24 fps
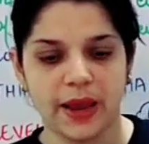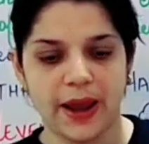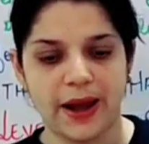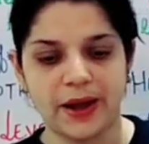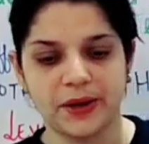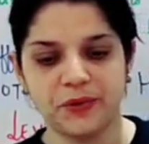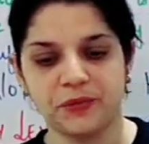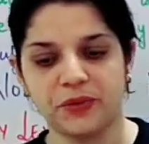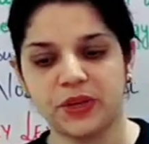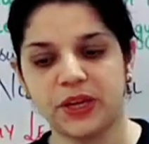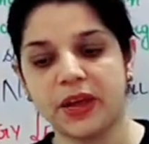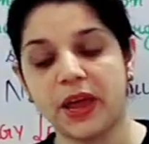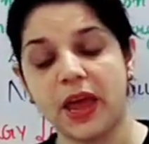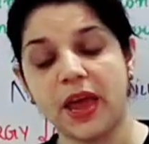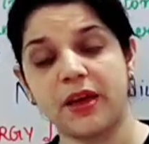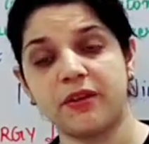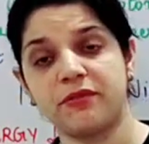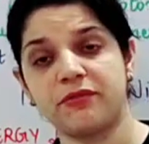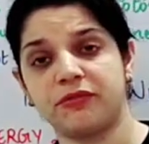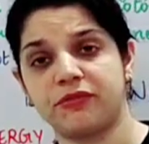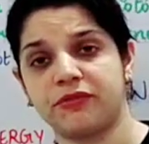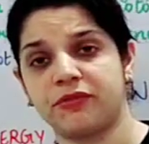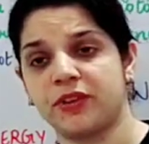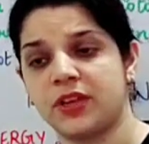and we
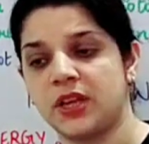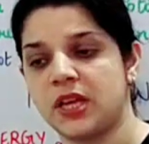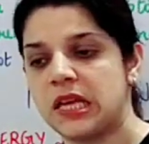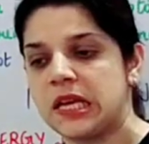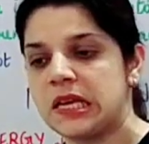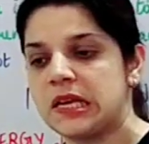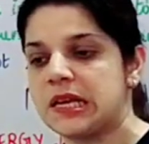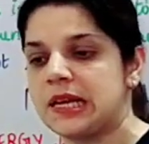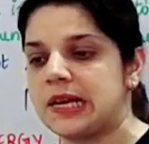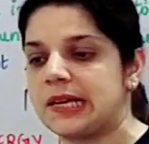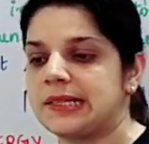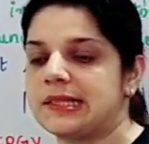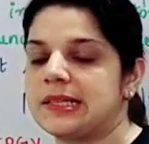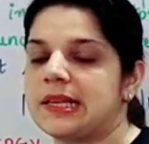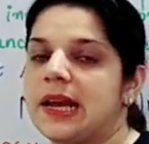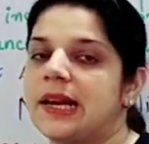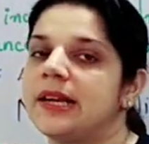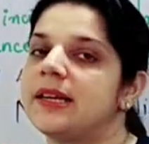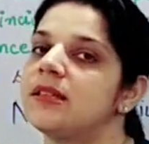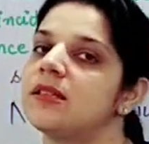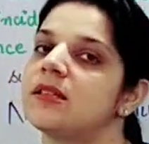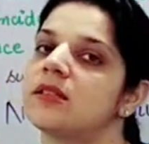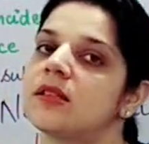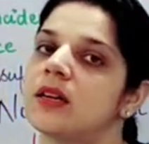have
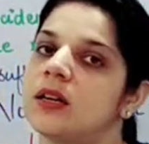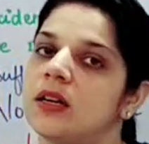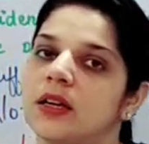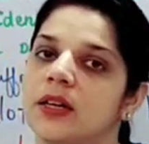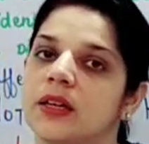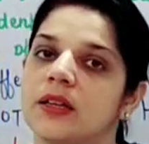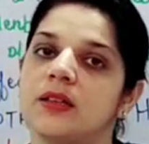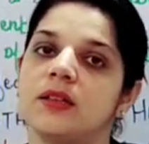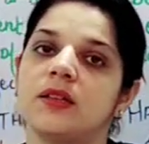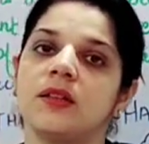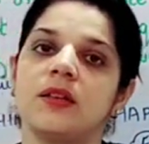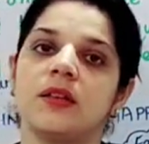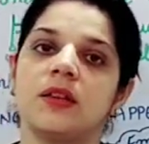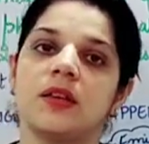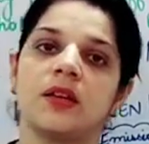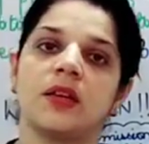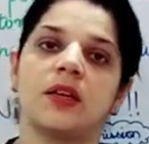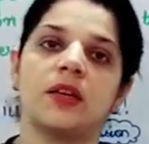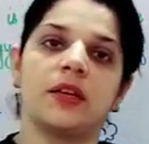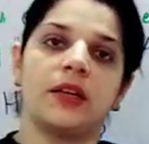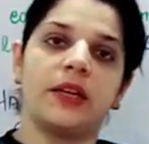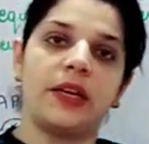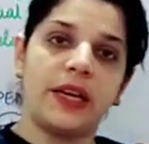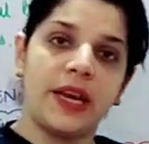assigned certain
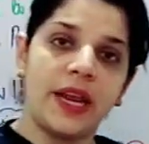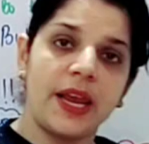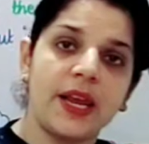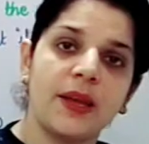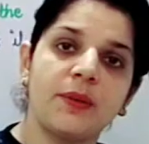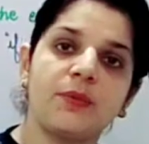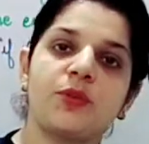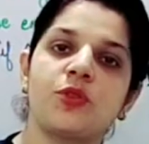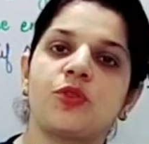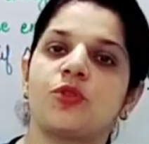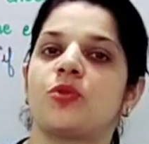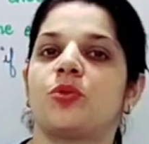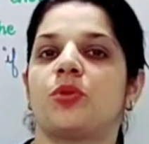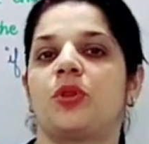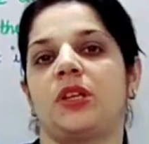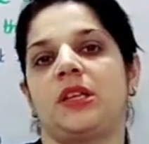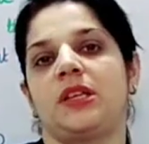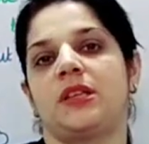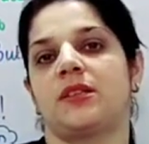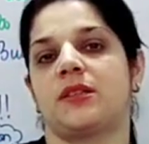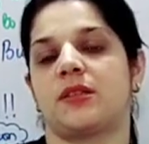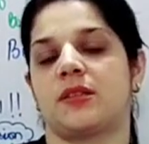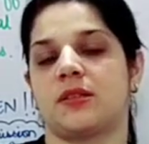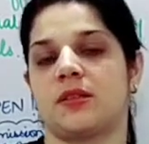names to
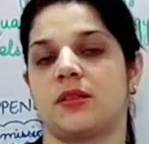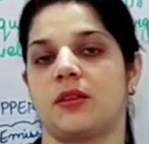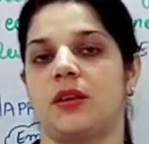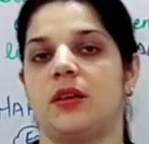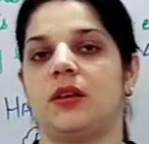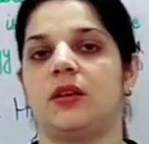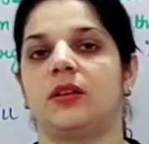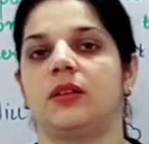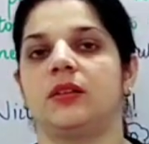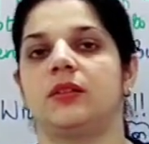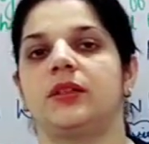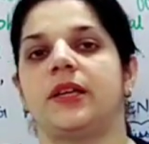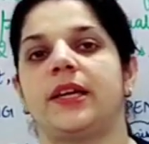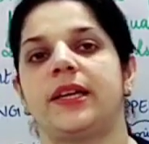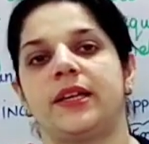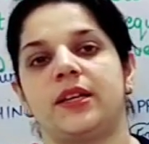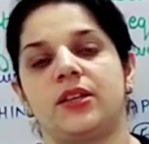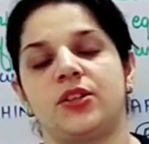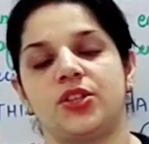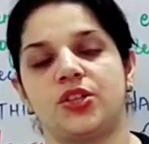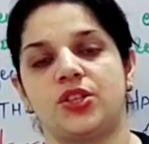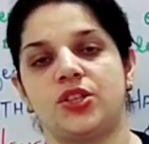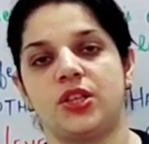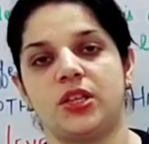these
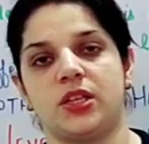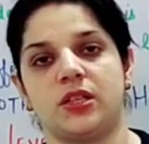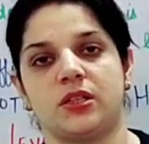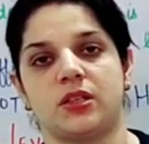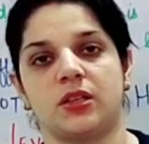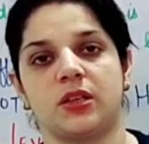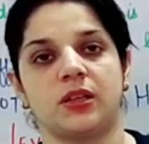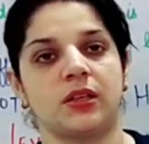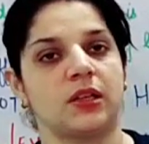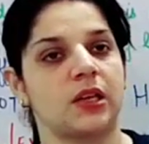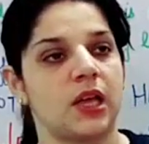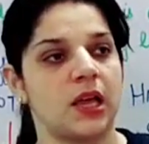energies.